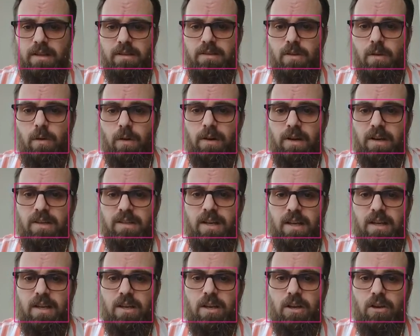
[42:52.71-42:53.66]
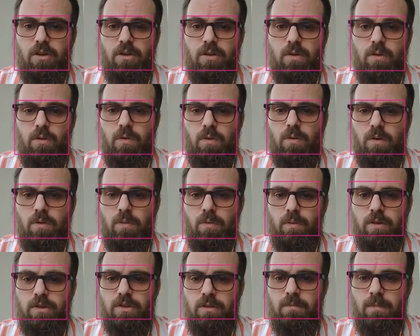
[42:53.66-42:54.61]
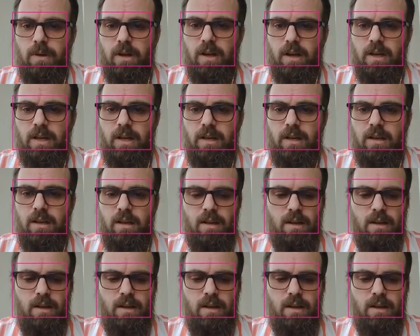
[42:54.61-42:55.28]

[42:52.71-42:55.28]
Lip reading: So I'm gonna say canoe rigid body,